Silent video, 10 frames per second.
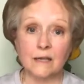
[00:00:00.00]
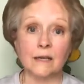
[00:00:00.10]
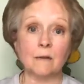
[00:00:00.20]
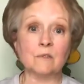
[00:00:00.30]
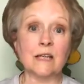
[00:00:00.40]
And
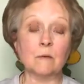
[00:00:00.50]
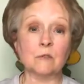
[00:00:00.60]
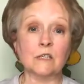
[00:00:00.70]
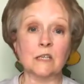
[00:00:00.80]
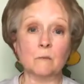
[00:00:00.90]
I was able
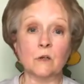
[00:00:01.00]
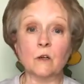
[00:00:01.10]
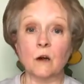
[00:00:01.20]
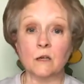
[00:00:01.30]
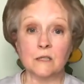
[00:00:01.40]
to keep the
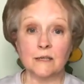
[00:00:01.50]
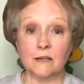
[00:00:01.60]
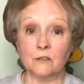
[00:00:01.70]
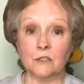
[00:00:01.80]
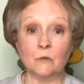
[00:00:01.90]
cost
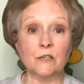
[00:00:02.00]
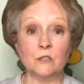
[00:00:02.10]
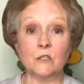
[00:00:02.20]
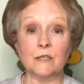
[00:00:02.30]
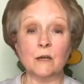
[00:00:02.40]
down doing
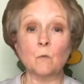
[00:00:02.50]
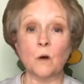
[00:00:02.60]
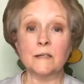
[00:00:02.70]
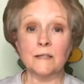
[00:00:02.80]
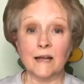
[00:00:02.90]
just a
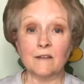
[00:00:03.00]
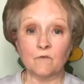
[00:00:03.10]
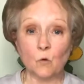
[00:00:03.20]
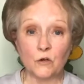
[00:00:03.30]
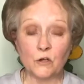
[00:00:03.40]
one day
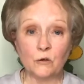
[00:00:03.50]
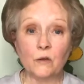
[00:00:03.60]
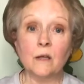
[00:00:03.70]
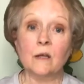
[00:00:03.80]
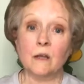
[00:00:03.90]
for you.
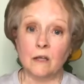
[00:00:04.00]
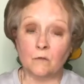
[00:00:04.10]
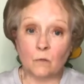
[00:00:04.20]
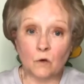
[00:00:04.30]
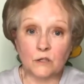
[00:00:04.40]
If
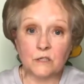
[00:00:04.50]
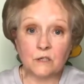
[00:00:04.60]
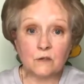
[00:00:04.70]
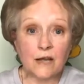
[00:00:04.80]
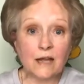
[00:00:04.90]
it were a
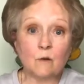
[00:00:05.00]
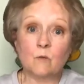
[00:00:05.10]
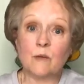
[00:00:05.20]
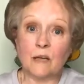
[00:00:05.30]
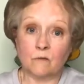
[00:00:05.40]
two day, it
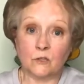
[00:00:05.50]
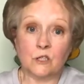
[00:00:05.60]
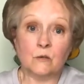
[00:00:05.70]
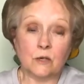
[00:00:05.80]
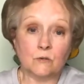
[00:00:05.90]
would be over
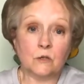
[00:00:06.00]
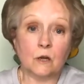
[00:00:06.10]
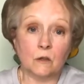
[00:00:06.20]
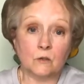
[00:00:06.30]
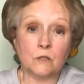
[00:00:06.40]

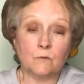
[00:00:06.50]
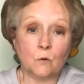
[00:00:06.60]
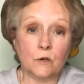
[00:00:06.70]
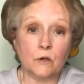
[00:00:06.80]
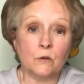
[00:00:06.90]
$200
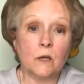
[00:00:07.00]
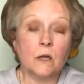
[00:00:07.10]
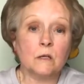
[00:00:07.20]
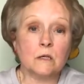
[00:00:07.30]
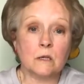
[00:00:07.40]
for you.
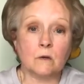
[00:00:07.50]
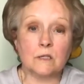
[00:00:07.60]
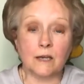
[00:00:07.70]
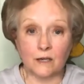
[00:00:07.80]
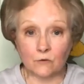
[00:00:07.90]
So
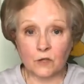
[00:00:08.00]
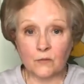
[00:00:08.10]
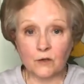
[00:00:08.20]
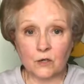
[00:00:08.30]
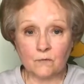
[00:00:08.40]
it's
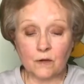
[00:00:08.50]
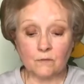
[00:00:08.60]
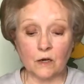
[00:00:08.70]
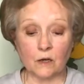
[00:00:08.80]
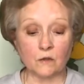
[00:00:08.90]

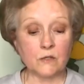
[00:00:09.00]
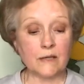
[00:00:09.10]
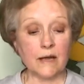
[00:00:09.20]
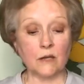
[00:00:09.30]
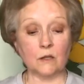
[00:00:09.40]
$135.
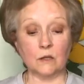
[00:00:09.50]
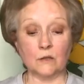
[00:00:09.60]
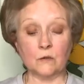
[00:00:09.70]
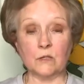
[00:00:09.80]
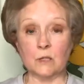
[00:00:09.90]
That
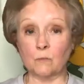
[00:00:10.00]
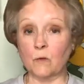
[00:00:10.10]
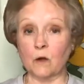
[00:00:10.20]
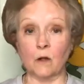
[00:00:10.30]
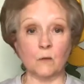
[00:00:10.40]
includes the
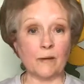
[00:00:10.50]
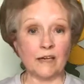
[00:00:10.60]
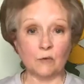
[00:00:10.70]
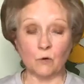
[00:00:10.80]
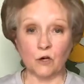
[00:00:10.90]
all the
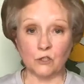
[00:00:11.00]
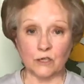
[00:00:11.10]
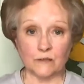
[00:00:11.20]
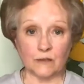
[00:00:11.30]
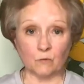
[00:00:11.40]
painting
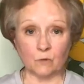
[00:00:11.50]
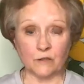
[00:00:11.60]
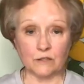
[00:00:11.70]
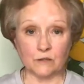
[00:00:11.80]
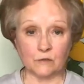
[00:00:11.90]
projects that we'll be
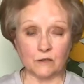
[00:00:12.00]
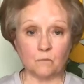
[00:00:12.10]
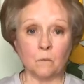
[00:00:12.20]
doing.